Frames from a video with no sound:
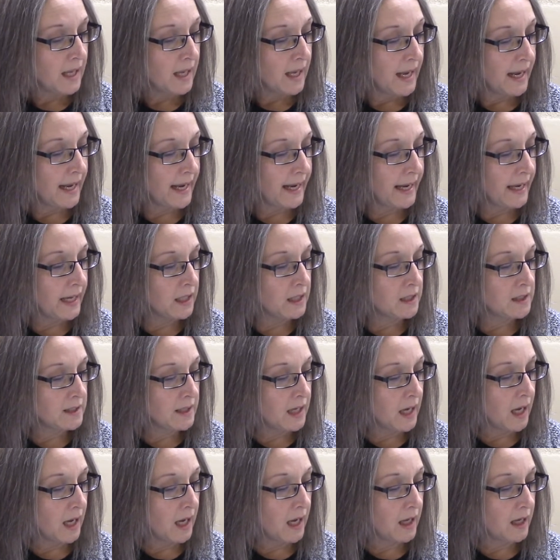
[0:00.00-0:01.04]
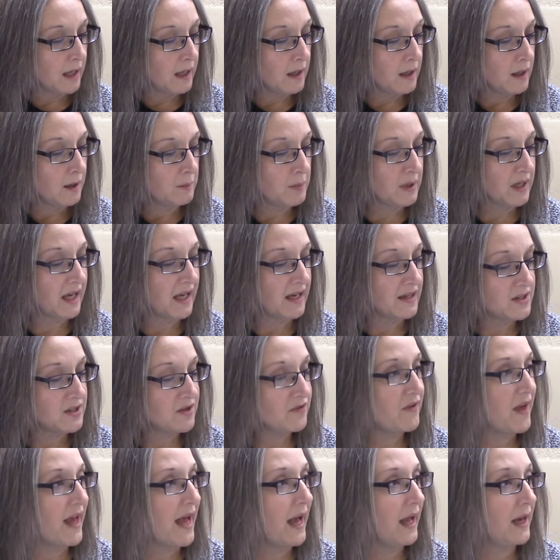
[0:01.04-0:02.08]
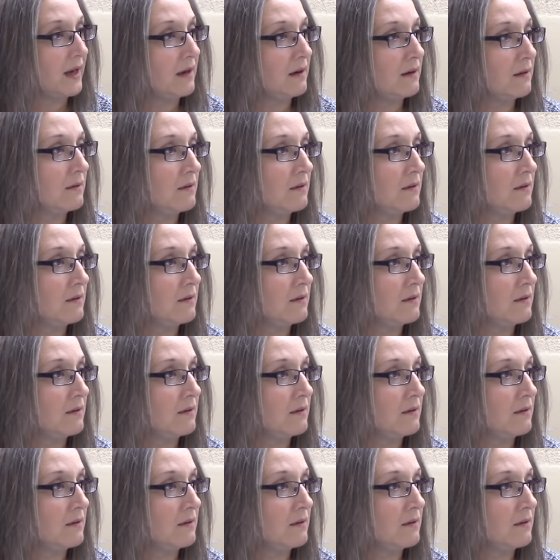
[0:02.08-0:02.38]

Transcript: and because of that,